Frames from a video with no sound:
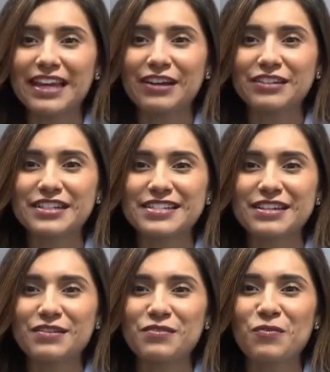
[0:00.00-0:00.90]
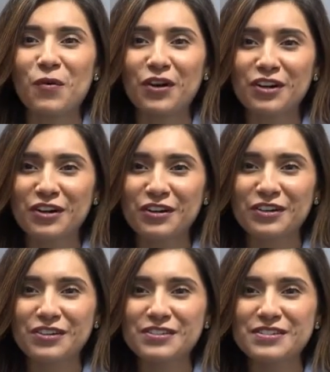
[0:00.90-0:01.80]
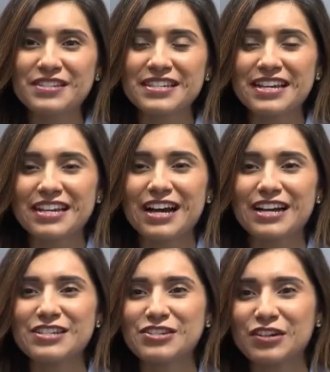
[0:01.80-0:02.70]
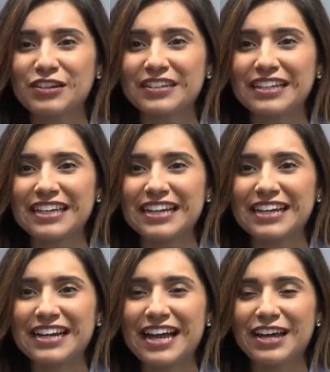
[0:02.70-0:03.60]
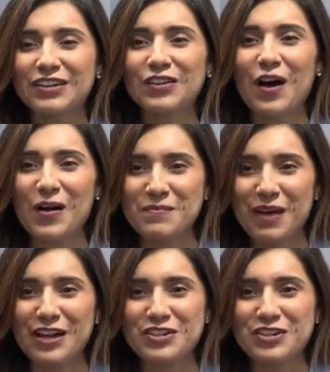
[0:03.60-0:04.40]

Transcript: the eldest of four girls, I certainly uh, had a lot on my